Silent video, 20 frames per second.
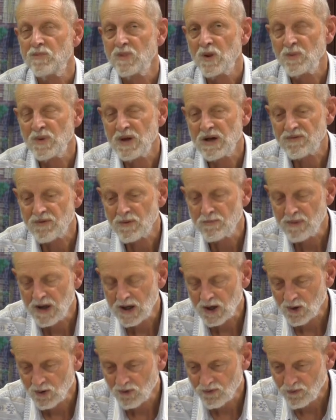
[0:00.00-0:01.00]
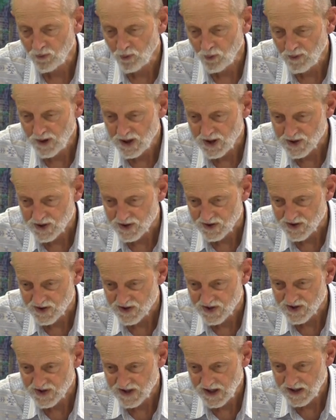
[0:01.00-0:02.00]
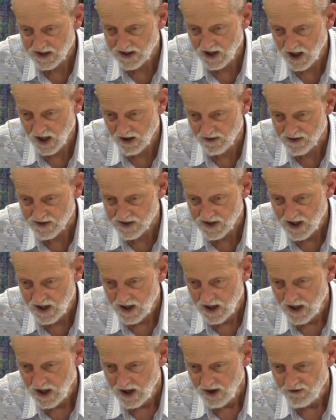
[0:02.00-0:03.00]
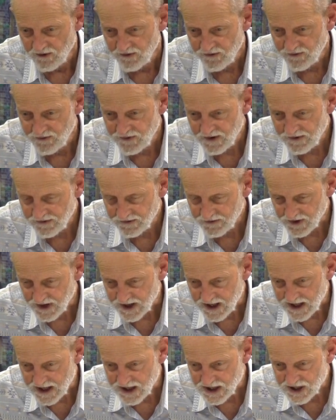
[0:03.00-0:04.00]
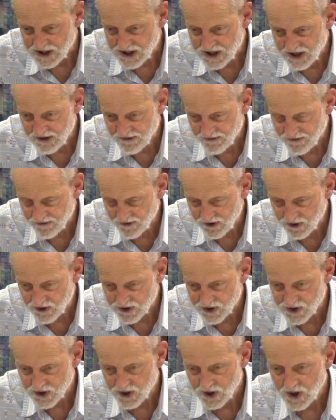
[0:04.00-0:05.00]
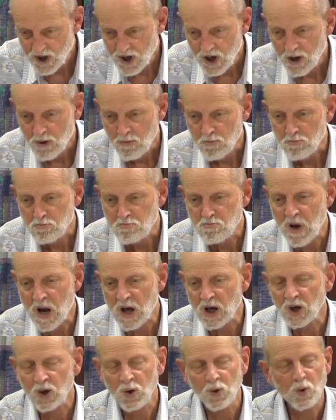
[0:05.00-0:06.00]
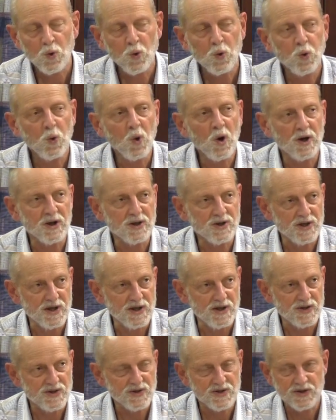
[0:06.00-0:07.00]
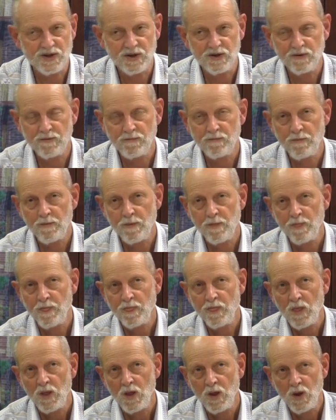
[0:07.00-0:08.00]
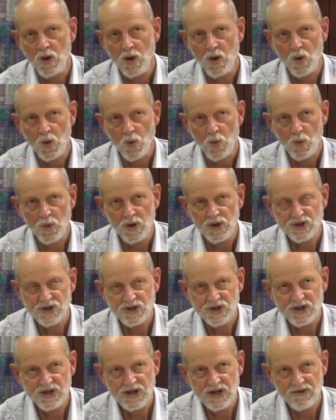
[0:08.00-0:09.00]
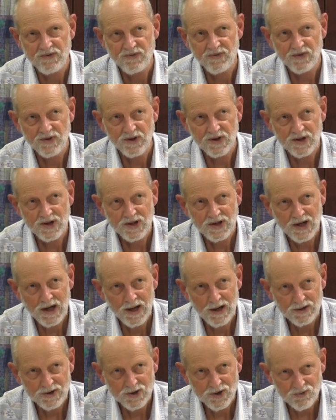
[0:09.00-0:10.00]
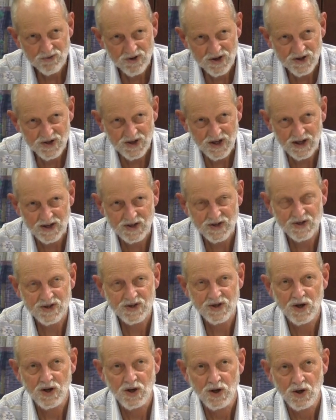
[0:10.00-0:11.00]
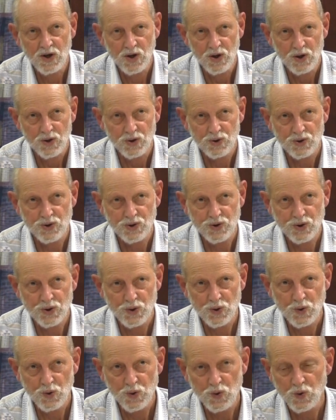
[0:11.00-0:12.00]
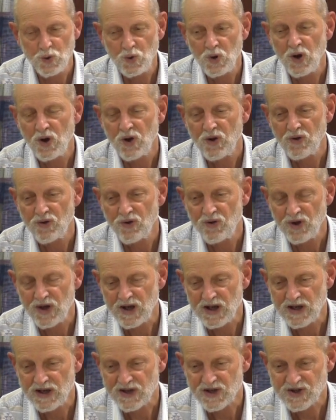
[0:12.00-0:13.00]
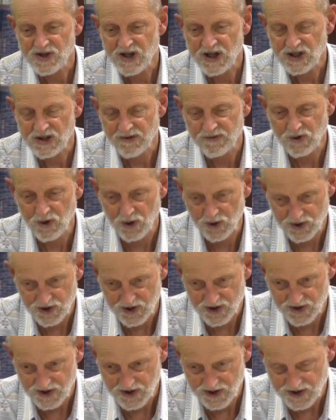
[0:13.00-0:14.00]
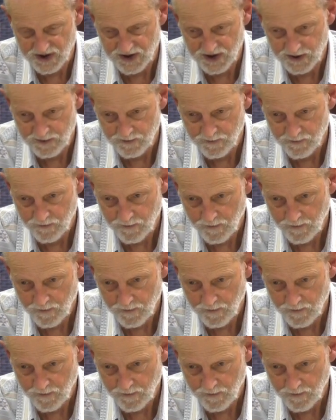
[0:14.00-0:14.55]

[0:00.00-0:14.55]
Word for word: Then we have the mental formations, the sankharas. fifty different mental qualities which give characteristics to the state of consciousness.